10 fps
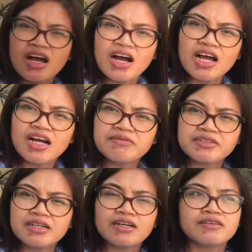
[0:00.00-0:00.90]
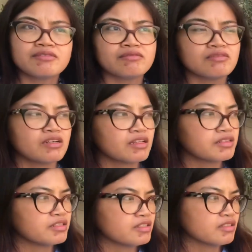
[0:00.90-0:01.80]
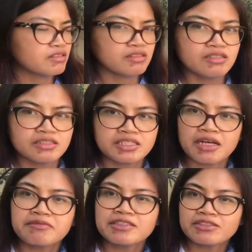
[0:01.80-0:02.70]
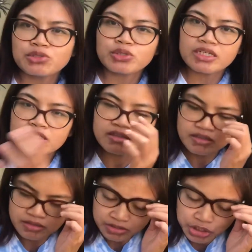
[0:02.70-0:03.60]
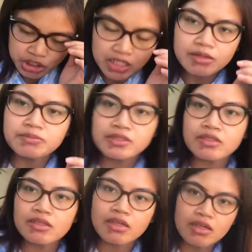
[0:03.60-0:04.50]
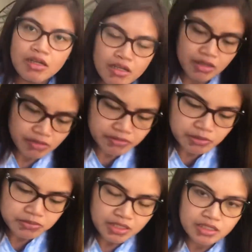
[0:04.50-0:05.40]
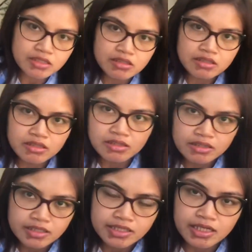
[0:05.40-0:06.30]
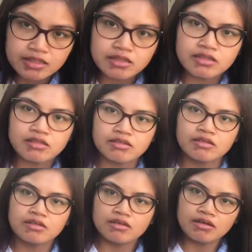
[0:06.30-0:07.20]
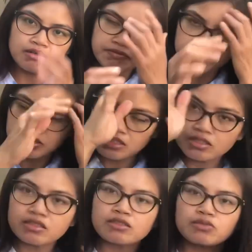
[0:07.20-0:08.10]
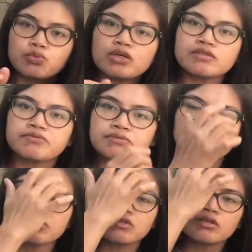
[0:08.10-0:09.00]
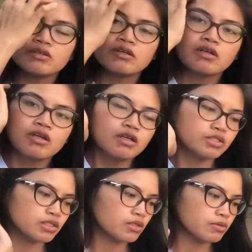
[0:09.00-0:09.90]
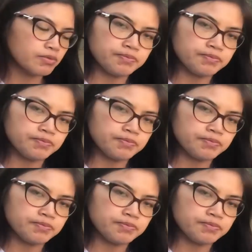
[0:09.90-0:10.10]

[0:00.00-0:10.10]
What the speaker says: I have around, I think, 7 to 8 shrubs from that set of just one fruit. So